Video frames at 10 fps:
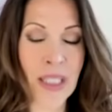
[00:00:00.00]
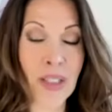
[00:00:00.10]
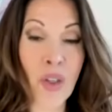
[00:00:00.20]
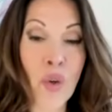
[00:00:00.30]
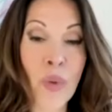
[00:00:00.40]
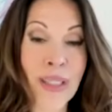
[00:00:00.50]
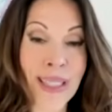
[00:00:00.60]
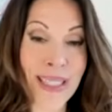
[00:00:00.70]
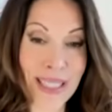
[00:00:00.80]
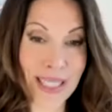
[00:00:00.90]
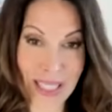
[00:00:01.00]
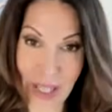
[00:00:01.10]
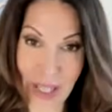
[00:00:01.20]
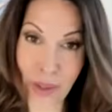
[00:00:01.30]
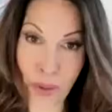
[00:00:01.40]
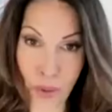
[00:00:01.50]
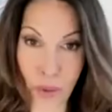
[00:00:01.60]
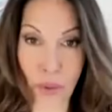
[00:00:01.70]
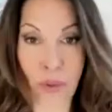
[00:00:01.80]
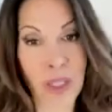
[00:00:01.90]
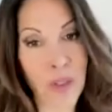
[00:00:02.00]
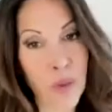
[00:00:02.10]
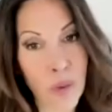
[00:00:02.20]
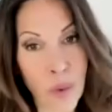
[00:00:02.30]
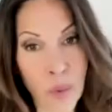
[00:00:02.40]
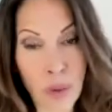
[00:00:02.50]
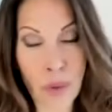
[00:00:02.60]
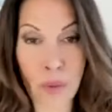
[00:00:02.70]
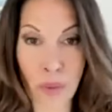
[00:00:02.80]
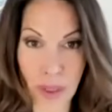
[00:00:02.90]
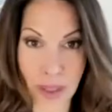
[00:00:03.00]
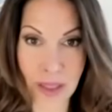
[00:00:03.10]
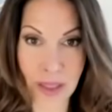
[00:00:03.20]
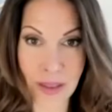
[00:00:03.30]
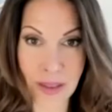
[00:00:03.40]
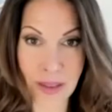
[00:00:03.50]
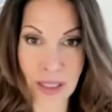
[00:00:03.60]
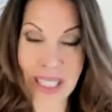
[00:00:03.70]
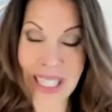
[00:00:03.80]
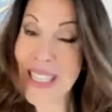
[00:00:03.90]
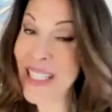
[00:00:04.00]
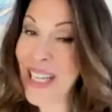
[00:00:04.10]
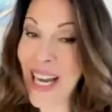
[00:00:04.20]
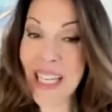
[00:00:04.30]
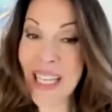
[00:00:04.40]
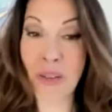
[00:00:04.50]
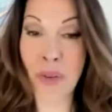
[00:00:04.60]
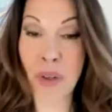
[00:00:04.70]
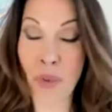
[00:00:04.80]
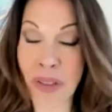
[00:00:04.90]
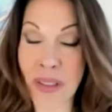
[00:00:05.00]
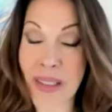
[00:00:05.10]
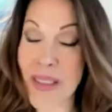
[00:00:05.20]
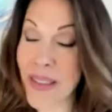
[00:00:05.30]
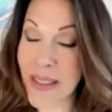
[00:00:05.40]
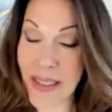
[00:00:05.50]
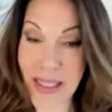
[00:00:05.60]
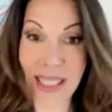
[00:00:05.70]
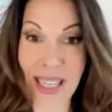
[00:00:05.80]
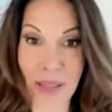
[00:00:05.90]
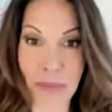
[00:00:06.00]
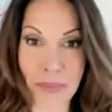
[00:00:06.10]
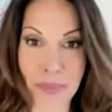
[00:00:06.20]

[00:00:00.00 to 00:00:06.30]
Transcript: No one can deny your truth as you're going through this, and not everyone's is the same.